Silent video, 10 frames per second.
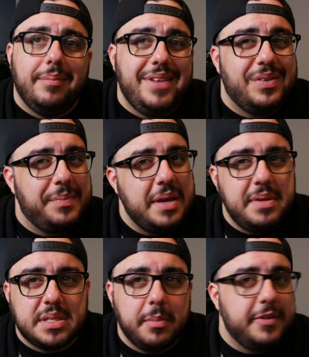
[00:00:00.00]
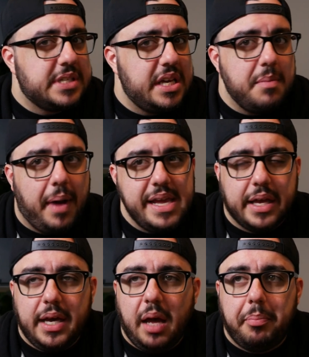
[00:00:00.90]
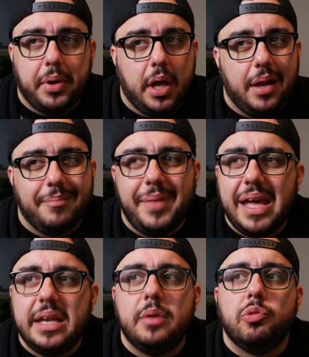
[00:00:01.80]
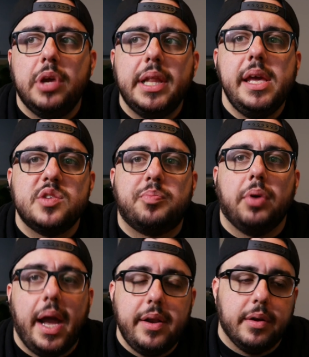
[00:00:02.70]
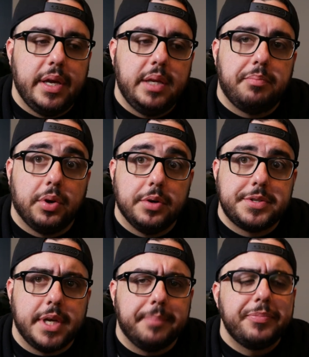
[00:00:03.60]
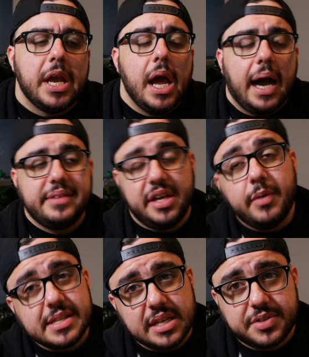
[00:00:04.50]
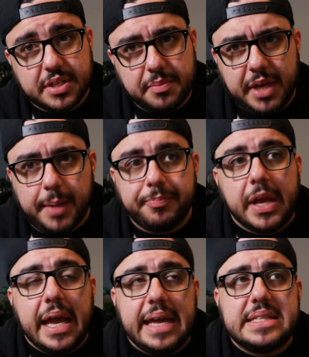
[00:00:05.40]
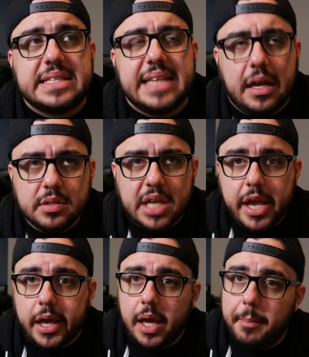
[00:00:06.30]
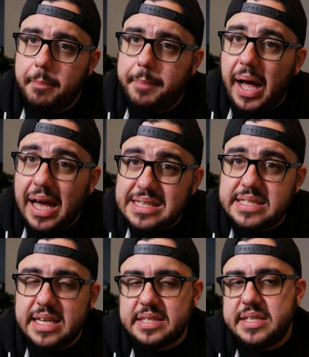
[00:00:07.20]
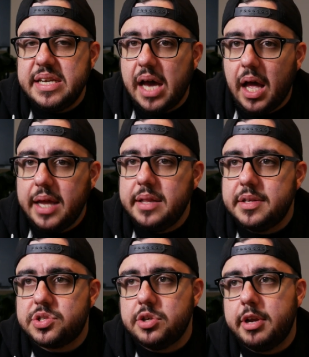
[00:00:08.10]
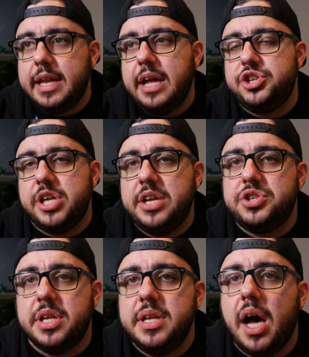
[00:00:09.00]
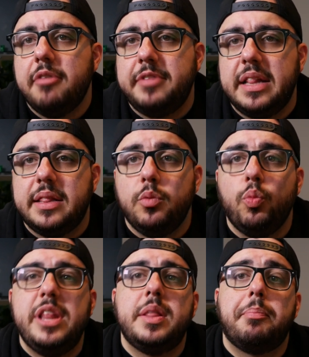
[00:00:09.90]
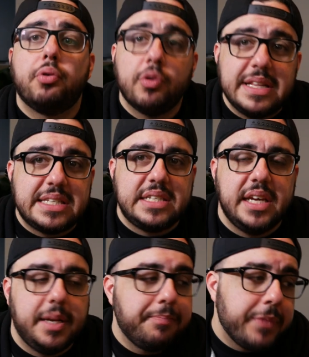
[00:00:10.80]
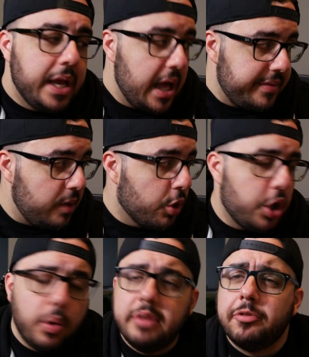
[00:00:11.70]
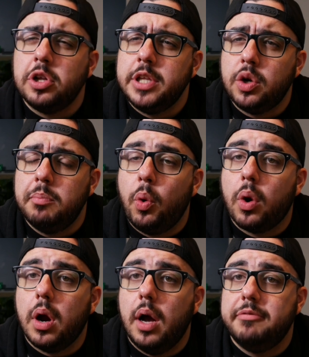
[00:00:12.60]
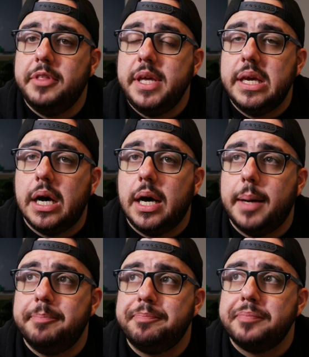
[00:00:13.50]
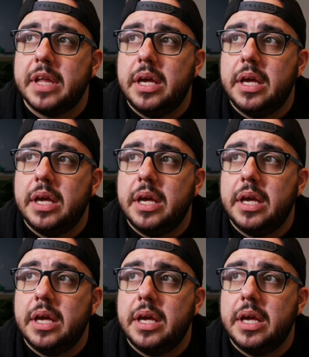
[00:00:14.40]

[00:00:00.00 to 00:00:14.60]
you know, maybe some of it's how you mic it up, but man, it really is brighter in person. I'll tell you what it sounds like to me. It sounds like by 69, the circuit had changed enough that with the Princeton, they were going for a little more of the um,